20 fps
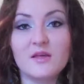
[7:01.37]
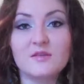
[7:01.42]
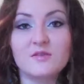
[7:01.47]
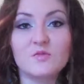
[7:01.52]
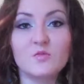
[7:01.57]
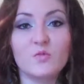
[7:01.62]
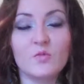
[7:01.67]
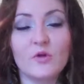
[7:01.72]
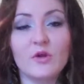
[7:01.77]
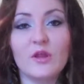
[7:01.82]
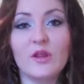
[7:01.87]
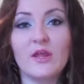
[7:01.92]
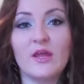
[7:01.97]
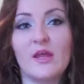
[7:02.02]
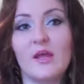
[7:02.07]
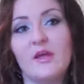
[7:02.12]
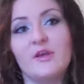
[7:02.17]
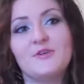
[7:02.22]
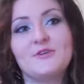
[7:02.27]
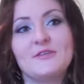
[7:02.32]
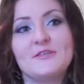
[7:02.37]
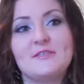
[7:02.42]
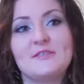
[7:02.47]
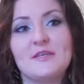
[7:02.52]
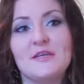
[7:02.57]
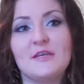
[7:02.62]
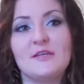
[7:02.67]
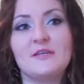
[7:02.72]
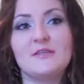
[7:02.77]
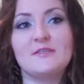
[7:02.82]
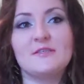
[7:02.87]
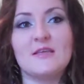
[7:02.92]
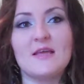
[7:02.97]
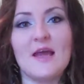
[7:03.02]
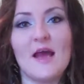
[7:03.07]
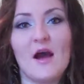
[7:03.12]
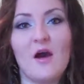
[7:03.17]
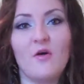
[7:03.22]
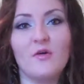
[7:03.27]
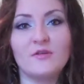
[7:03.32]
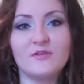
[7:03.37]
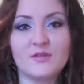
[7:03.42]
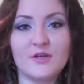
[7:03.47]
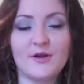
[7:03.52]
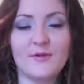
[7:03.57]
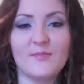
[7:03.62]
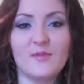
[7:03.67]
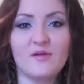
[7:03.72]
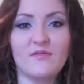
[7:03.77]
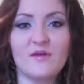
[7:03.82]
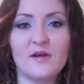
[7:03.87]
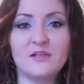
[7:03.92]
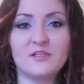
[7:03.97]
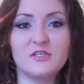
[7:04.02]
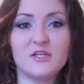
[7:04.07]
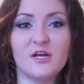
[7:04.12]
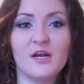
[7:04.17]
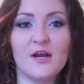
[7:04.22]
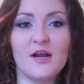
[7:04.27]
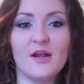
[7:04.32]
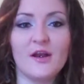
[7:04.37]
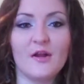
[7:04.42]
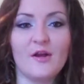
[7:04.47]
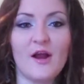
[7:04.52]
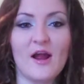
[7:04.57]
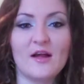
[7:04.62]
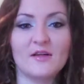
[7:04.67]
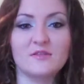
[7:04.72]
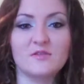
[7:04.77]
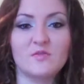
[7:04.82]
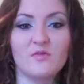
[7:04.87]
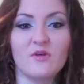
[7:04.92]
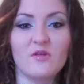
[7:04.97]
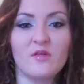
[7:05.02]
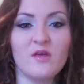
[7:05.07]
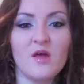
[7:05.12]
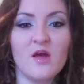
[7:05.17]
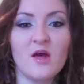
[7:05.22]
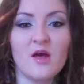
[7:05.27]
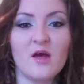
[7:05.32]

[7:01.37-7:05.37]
it's really interesting to see how a certain professor interacts with